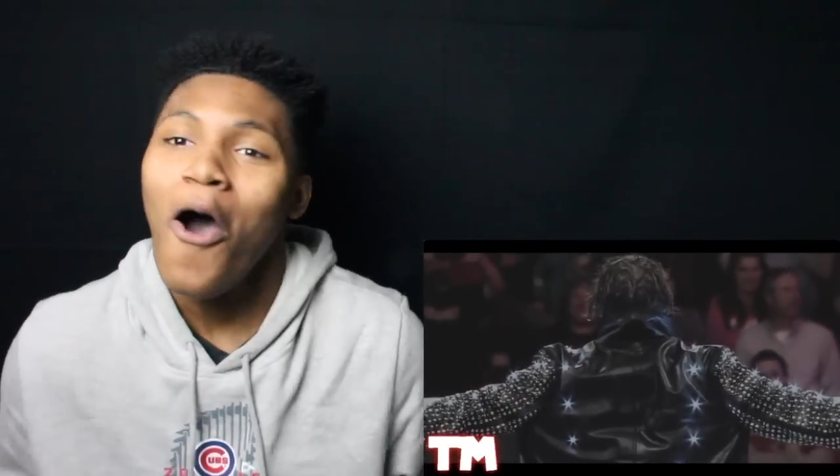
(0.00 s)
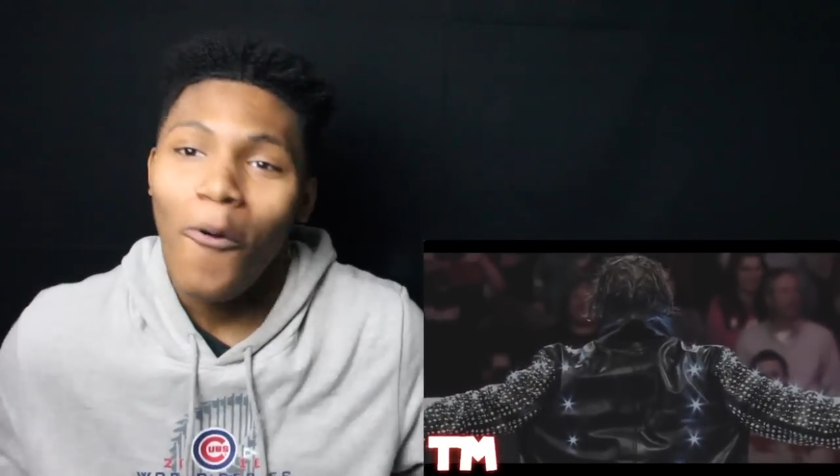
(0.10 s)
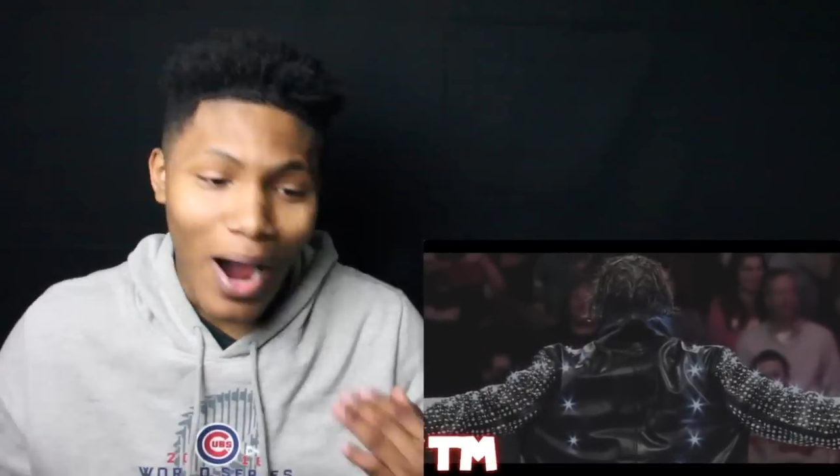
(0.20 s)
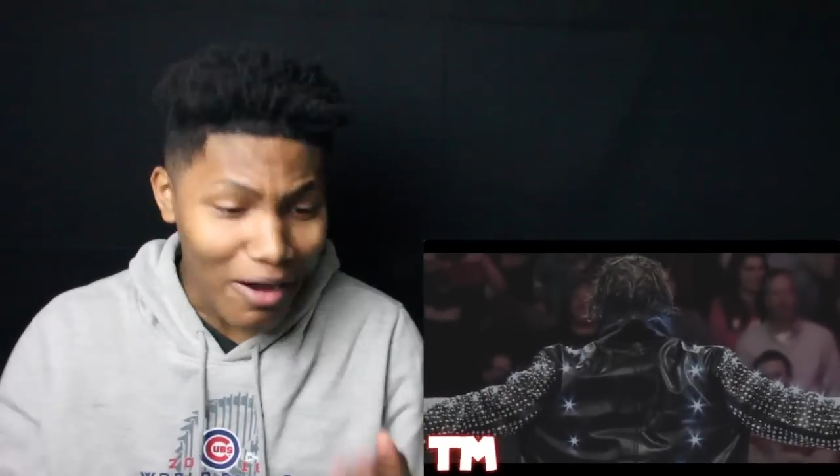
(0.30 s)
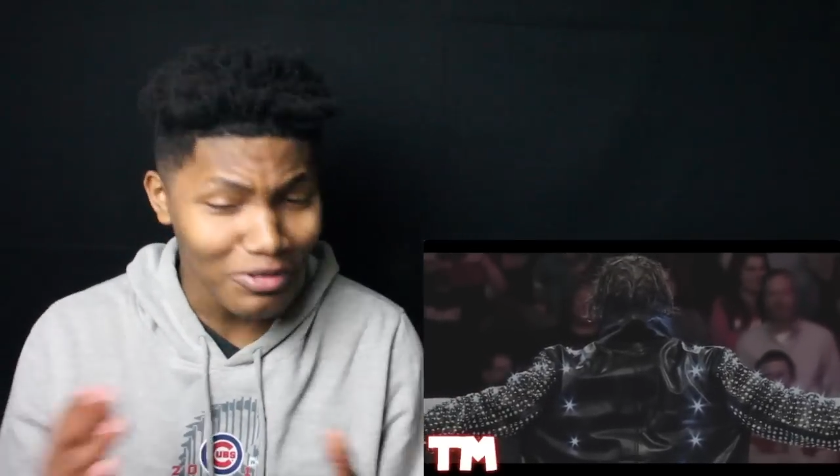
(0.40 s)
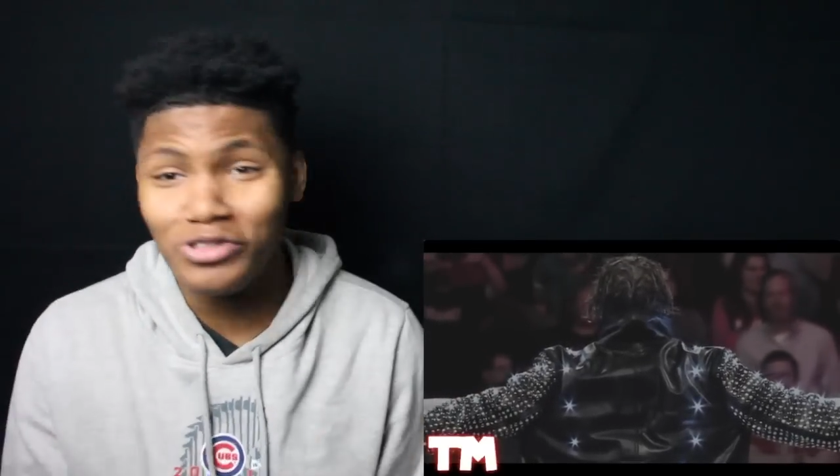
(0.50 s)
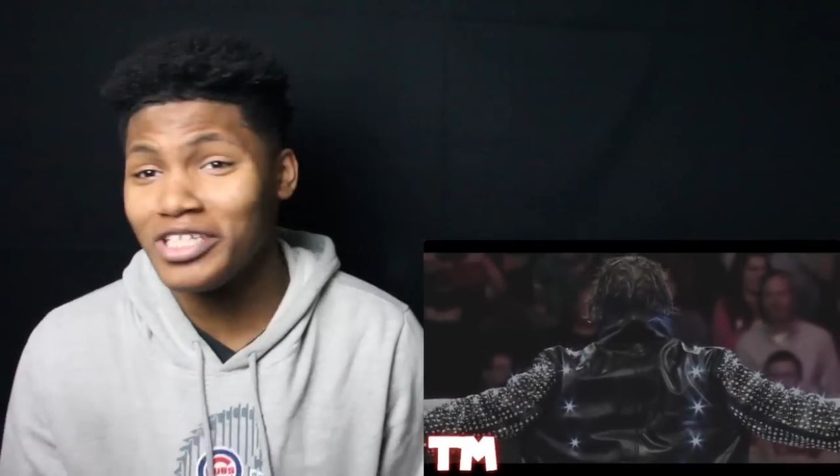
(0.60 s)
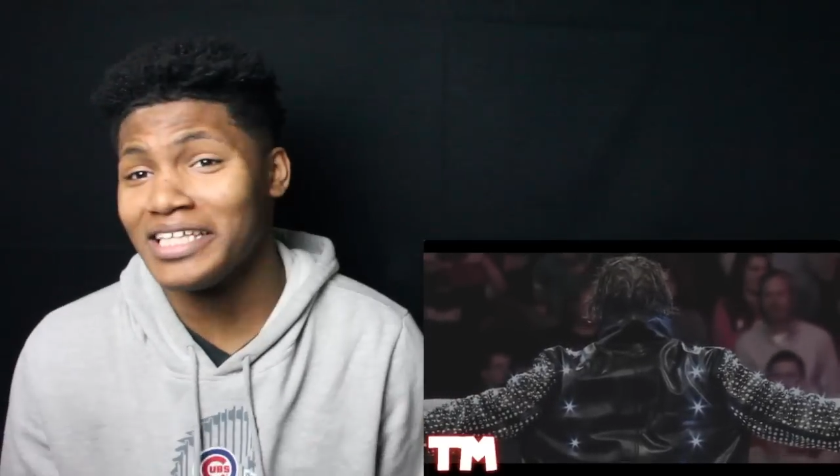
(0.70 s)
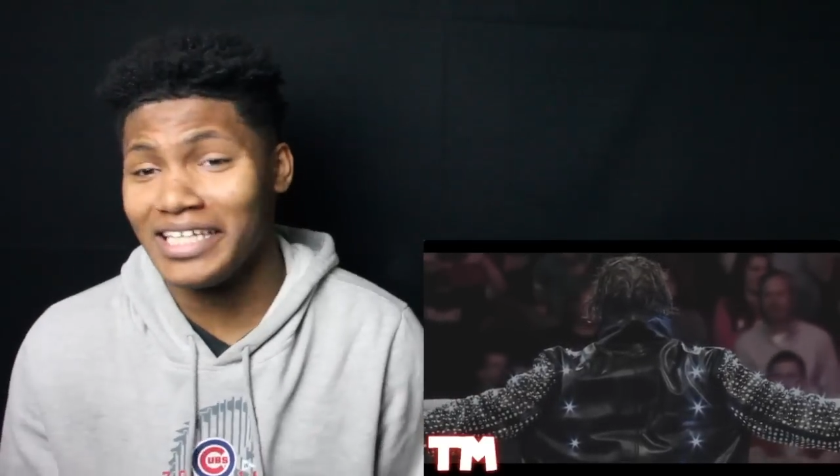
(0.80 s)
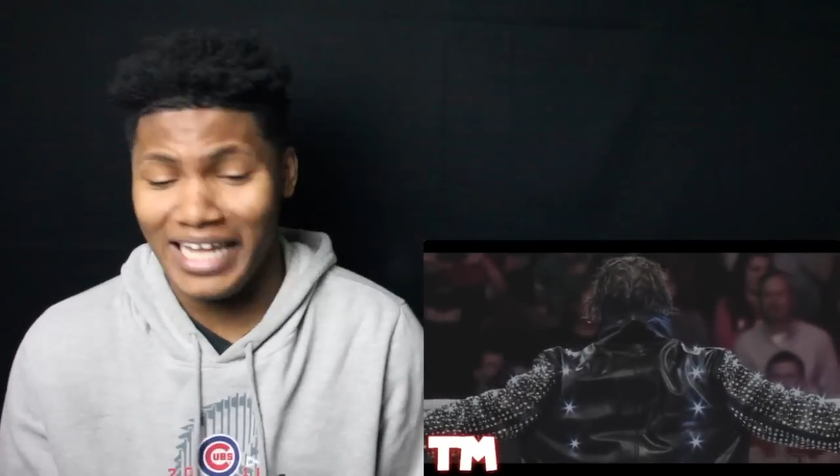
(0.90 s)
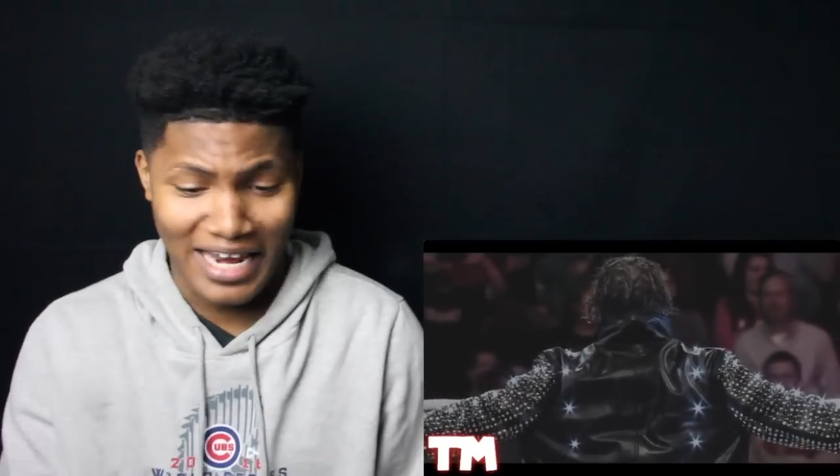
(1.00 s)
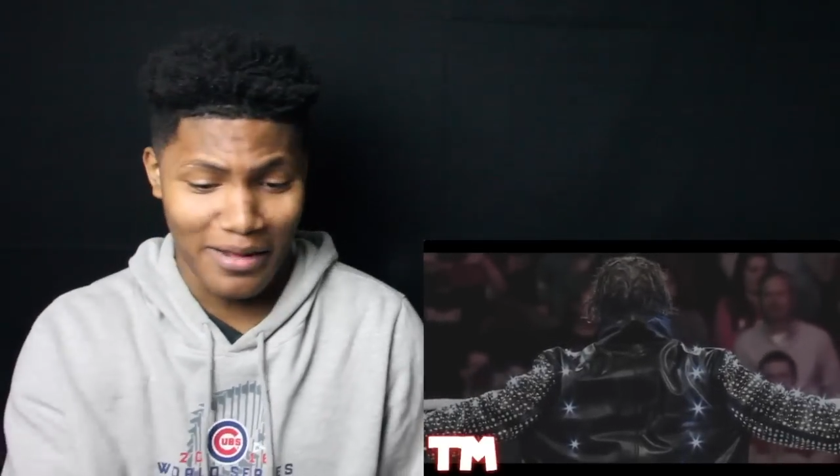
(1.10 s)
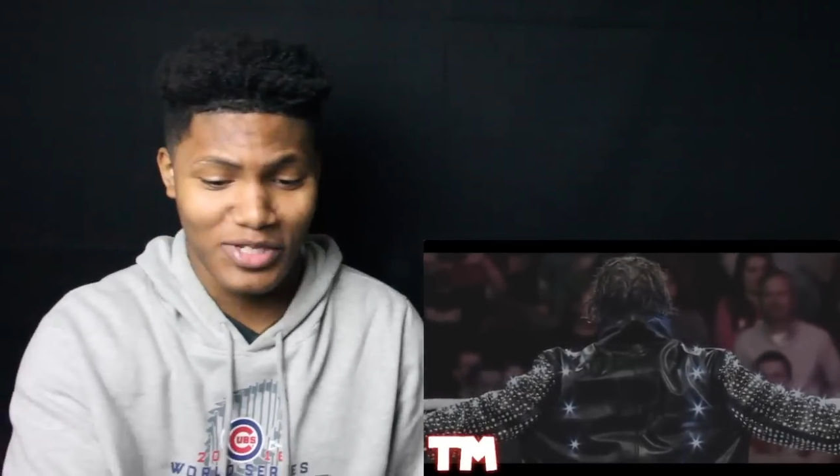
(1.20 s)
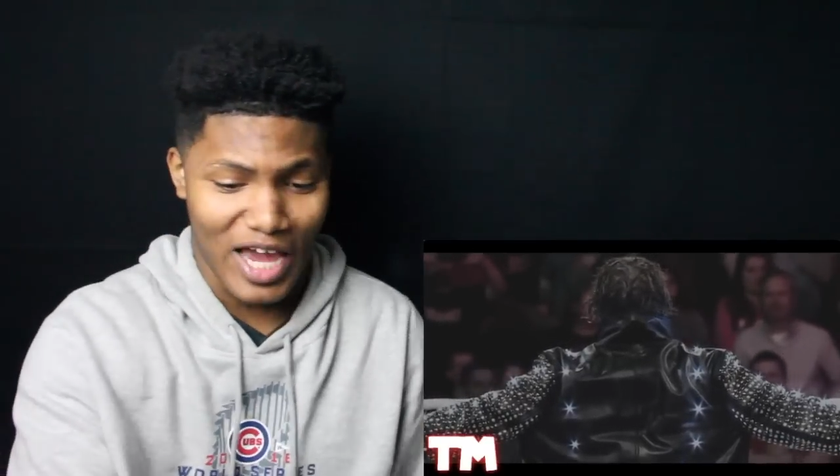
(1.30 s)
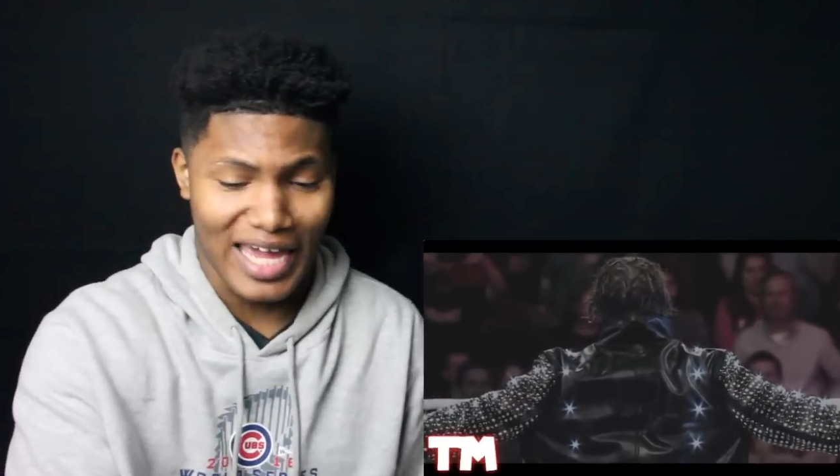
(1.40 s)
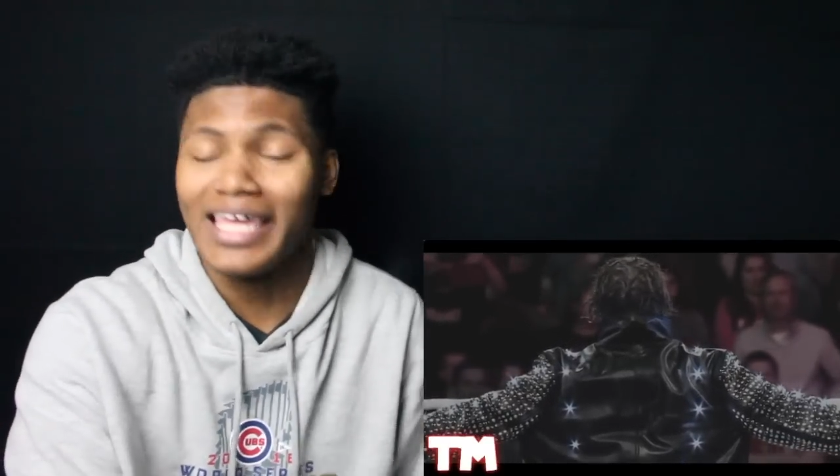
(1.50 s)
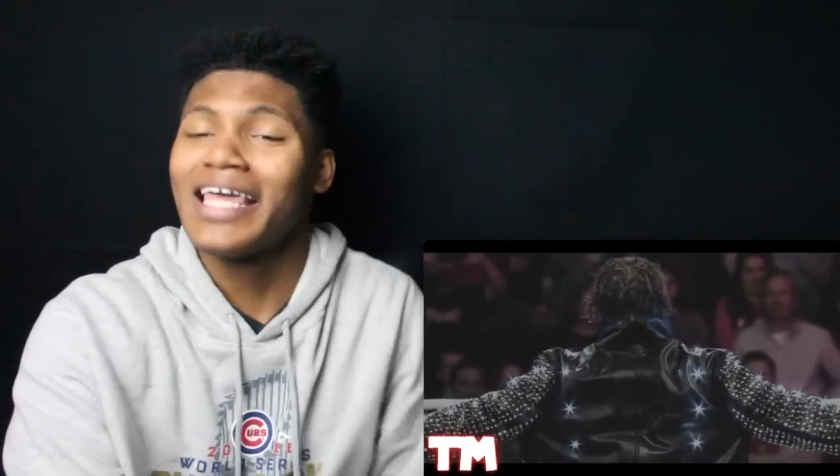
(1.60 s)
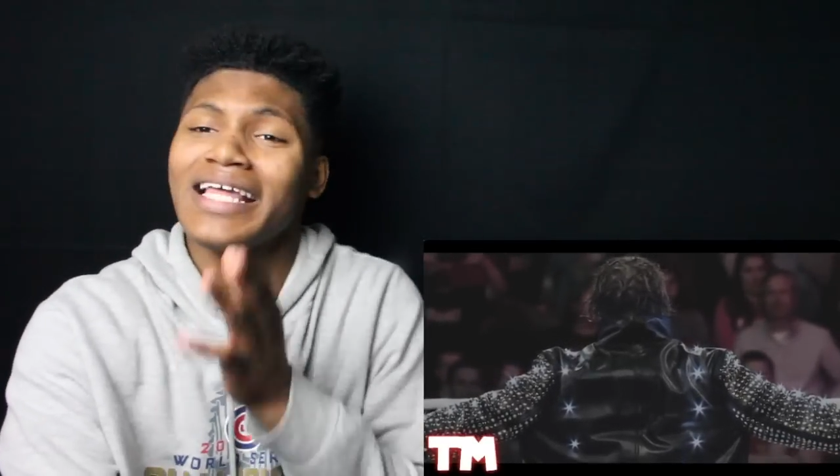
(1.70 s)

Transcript: Why would you take the light up jacket?